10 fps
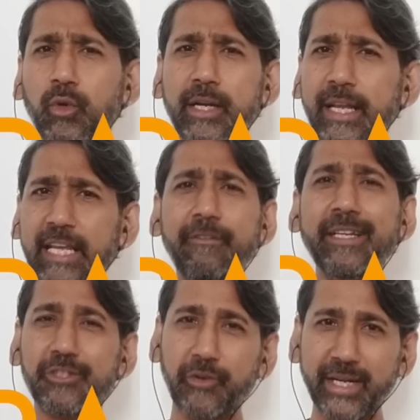an
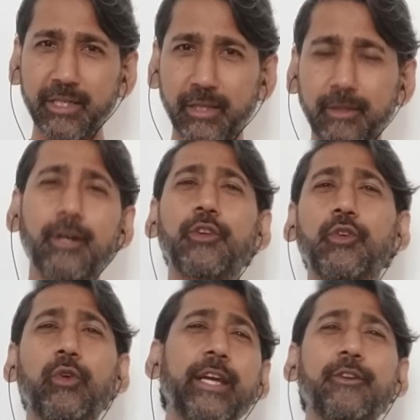EV trader,
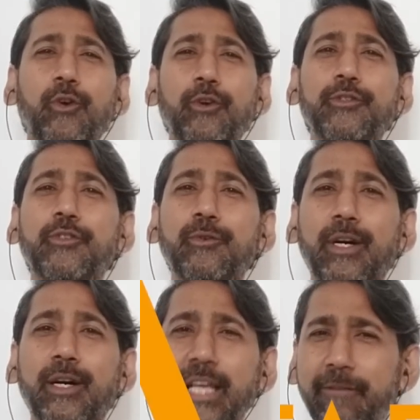you can go to
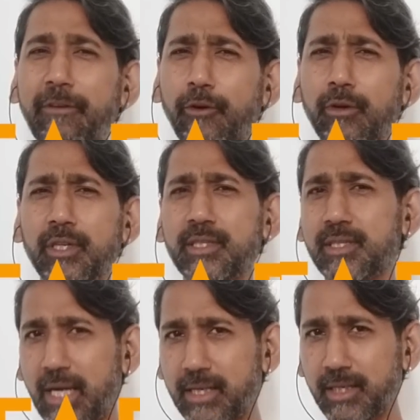EV focused
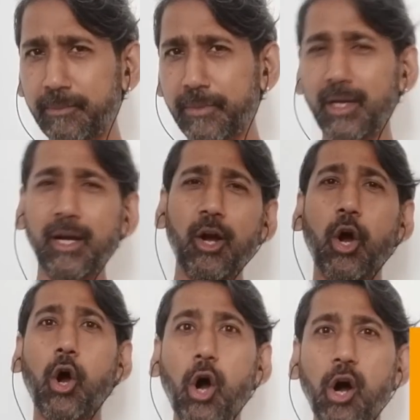startup,
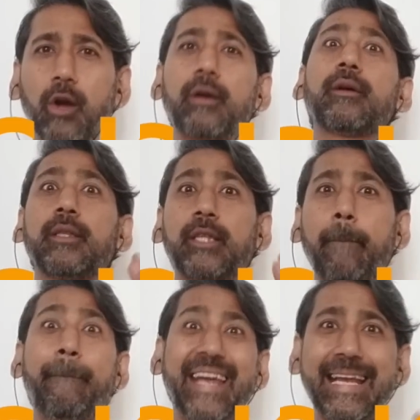or the
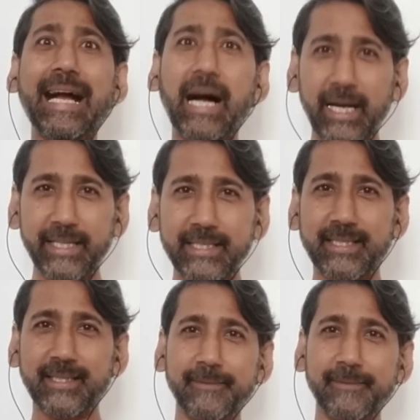big ice.